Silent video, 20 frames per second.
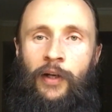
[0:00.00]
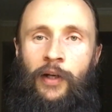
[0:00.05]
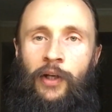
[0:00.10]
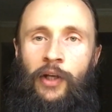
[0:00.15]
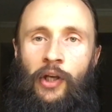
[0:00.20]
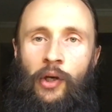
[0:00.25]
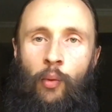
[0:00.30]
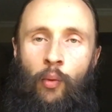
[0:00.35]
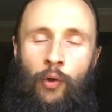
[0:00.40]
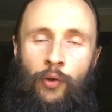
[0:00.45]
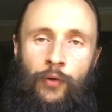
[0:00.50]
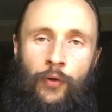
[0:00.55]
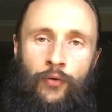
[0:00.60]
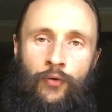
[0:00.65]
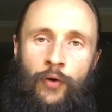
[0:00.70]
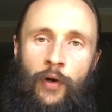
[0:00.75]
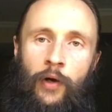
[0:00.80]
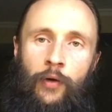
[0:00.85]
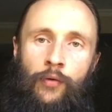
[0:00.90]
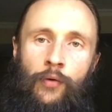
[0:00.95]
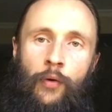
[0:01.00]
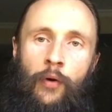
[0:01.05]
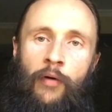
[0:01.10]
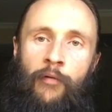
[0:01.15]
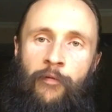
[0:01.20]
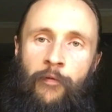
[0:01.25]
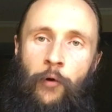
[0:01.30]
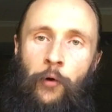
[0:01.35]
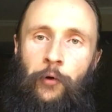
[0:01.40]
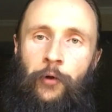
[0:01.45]
you don't want to try to
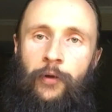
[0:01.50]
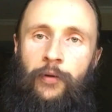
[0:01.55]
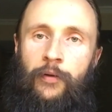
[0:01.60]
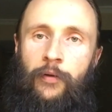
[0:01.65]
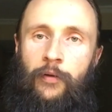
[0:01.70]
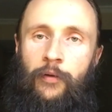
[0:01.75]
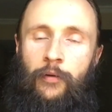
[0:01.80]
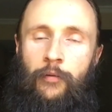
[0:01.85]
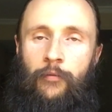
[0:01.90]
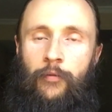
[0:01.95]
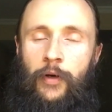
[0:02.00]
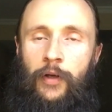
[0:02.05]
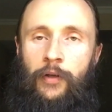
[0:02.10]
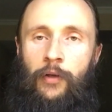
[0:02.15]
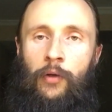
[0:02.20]
avert it, right?